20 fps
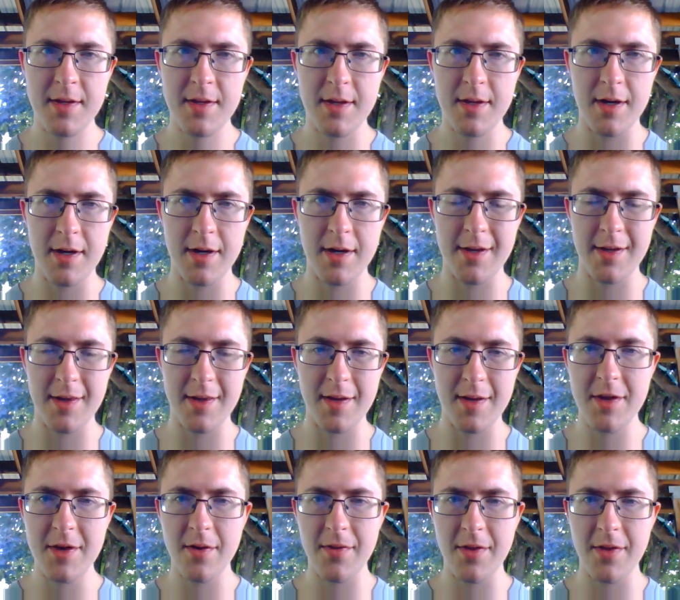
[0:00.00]
Uh, let me
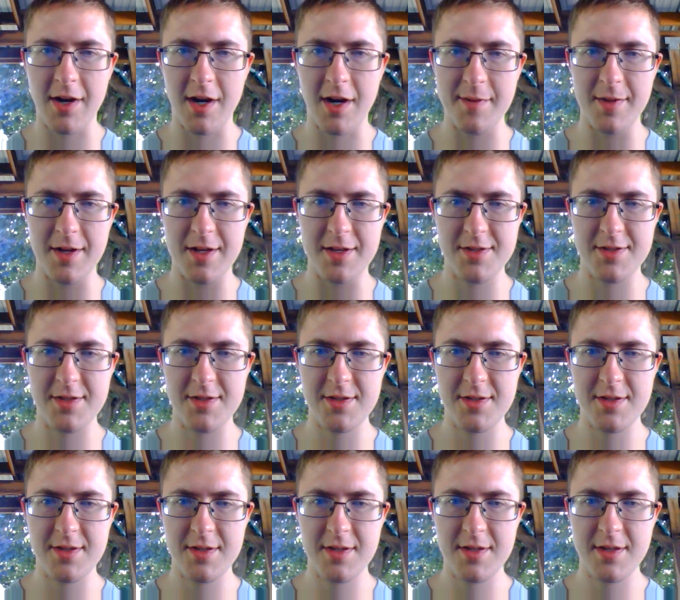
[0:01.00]
know in the comments.
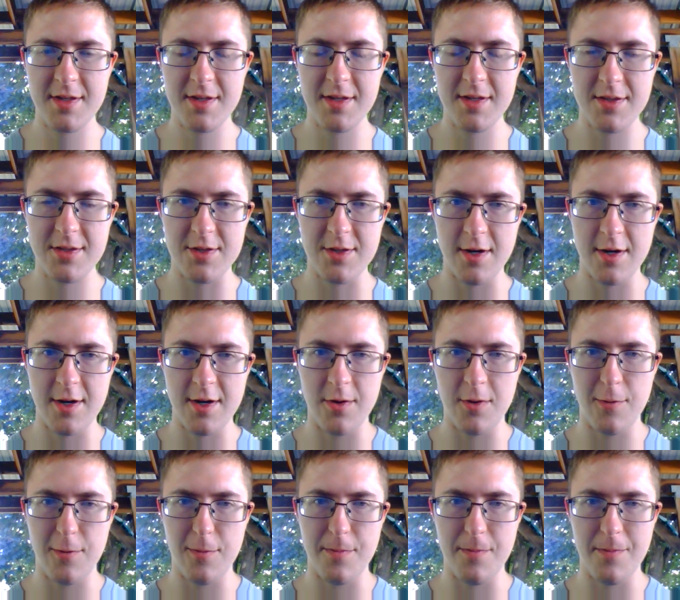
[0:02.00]
So,